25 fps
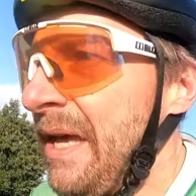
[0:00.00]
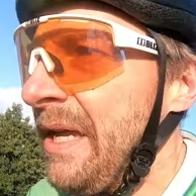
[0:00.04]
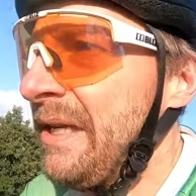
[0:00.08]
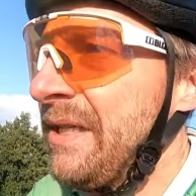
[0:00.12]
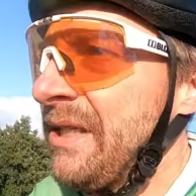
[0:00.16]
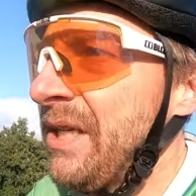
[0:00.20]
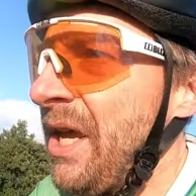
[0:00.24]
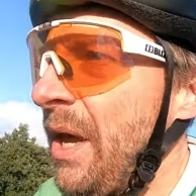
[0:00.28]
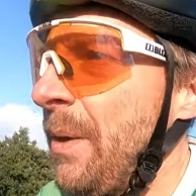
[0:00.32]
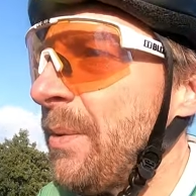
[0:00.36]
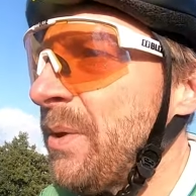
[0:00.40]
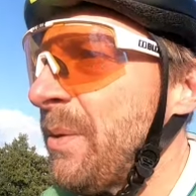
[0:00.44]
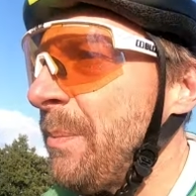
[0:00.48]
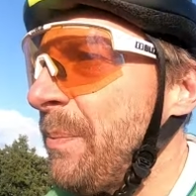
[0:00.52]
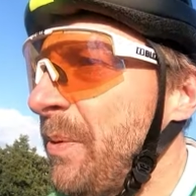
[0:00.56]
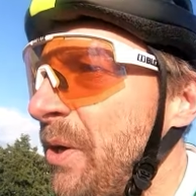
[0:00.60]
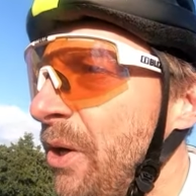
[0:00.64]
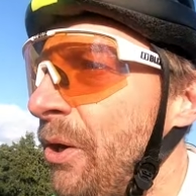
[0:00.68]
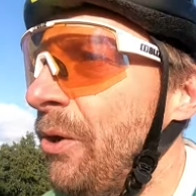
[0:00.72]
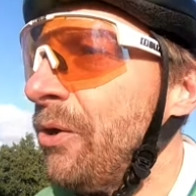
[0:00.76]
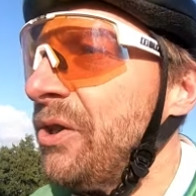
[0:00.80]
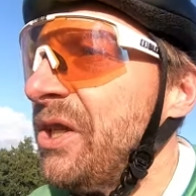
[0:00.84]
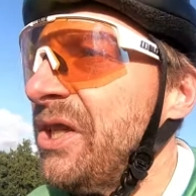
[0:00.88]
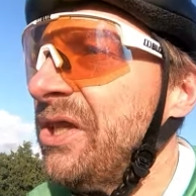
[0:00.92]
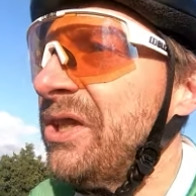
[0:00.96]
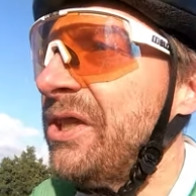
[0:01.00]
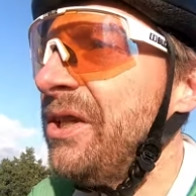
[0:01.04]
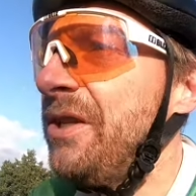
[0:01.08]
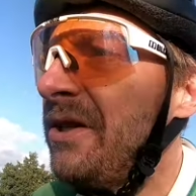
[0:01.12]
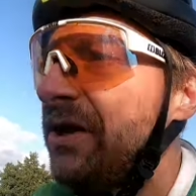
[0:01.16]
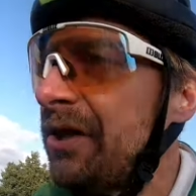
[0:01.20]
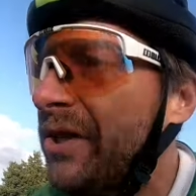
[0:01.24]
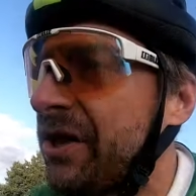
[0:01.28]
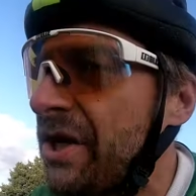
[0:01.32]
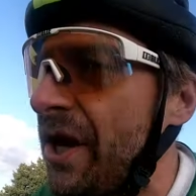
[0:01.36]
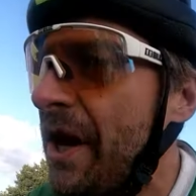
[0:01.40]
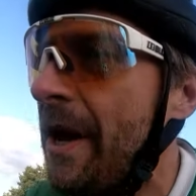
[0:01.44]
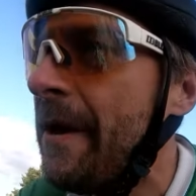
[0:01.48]
In terms of pure
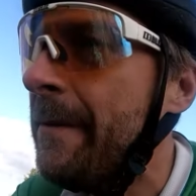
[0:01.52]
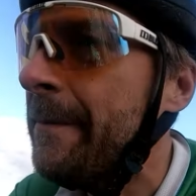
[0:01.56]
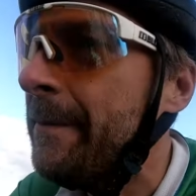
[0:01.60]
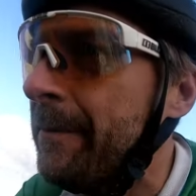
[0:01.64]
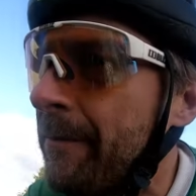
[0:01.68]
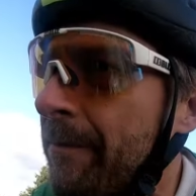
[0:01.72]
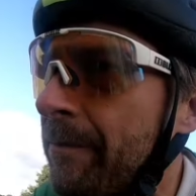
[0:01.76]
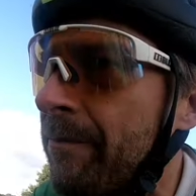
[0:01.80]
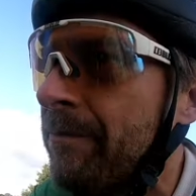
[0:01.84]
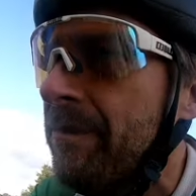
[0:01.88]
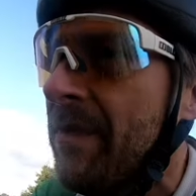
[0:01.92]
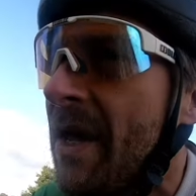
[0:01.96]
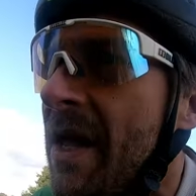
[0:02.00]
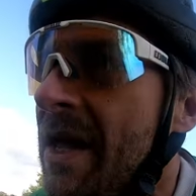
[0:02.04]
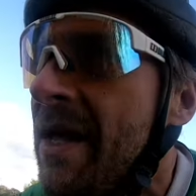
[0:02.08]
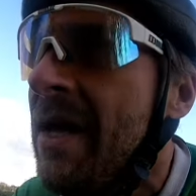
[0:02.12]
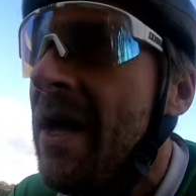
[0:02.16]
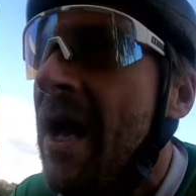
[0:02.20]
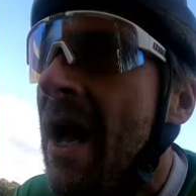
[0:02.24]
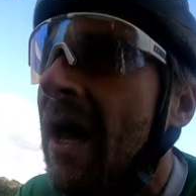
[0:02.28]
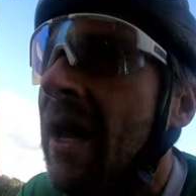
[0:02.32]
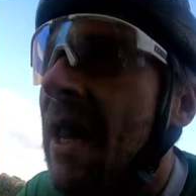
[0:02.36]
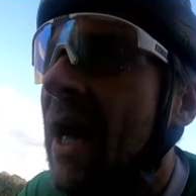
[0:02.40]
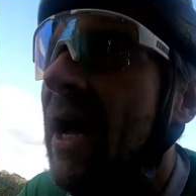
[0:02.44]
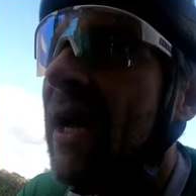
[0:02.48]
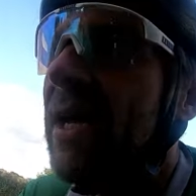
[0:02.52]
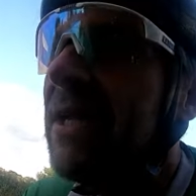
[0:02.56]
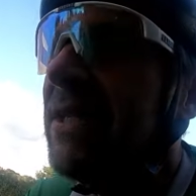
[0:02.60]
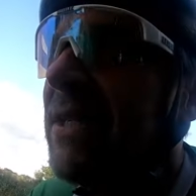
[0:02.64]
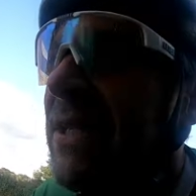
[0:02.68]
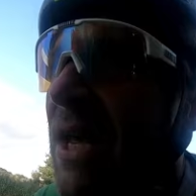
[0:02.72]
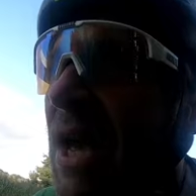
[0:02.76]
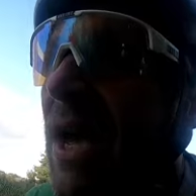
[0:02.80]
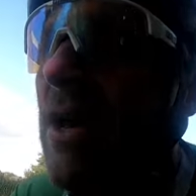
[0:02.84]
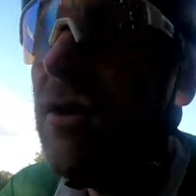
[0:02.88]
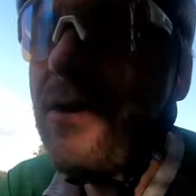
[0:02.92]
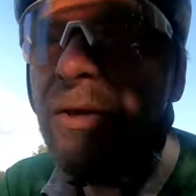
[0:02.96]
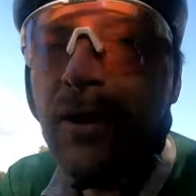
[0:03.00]
distance, like I
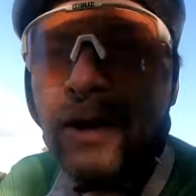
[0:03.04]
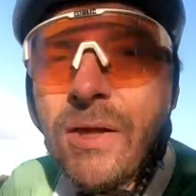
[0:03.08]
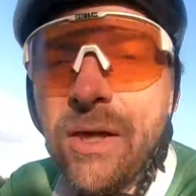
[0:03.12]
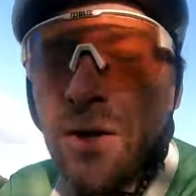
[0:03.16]
said,